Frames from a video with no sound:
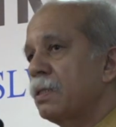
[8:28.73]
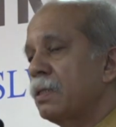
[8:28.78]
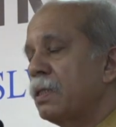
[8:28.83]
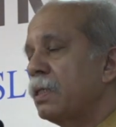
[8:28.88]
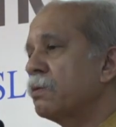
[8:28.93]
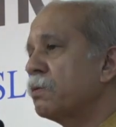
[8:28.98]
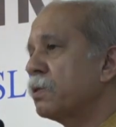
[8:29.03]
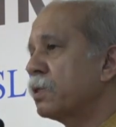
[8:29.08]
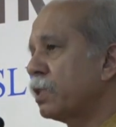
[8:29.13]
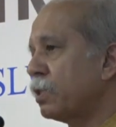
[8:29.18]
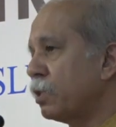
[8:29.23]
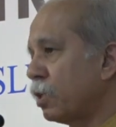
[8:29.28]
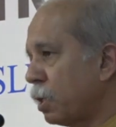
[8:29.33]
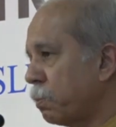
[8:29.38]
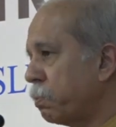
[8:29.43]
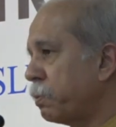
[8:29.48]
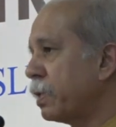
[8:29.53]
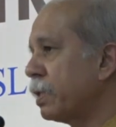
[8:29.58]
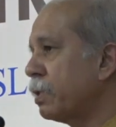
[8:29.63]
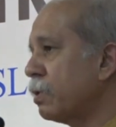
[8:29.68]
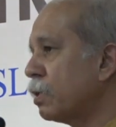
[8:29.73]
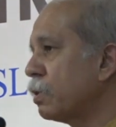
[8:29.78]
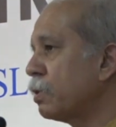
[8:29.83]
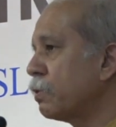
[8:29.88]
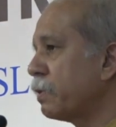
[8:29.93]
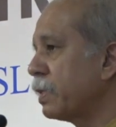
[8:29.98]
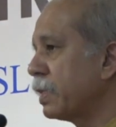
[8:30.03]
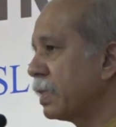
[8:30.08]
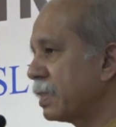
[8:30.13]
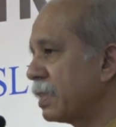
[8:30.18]
it was adopted on
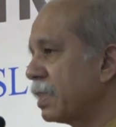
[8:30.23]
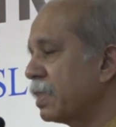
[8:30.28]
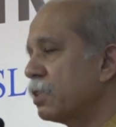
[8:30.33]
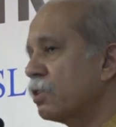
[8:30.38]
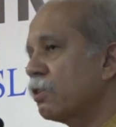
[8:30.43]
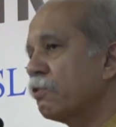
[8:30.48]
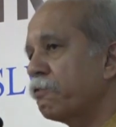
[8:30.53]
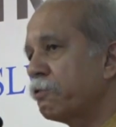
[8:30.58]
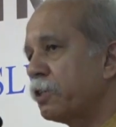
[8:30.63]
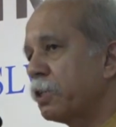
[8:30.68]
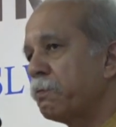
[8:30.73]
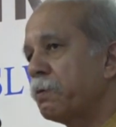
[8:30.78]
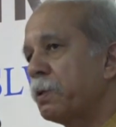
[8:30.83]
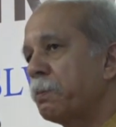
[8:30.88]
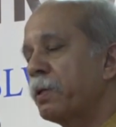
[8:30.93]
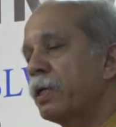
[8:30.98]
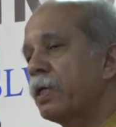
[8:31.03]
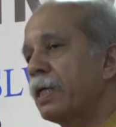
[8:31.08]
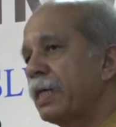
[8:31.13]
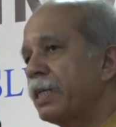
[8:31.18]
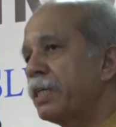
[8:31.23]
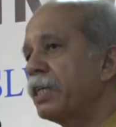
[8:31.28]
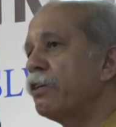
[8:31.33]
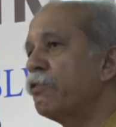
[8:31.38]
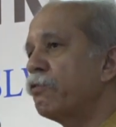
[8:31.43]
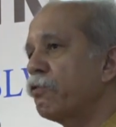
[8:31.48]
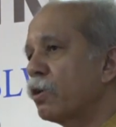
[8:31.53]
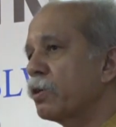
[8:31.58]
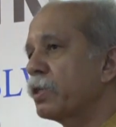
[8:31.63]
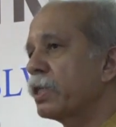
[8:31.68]
26th of November
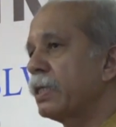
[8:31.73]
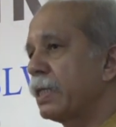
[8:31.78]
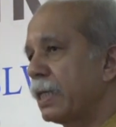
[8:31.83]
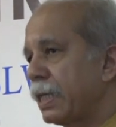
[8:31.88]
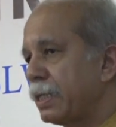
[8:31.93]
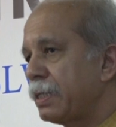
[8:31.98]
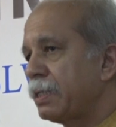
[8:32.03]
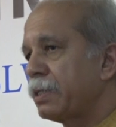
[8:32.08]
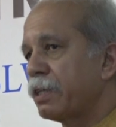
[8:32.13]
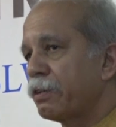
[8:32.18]
1949.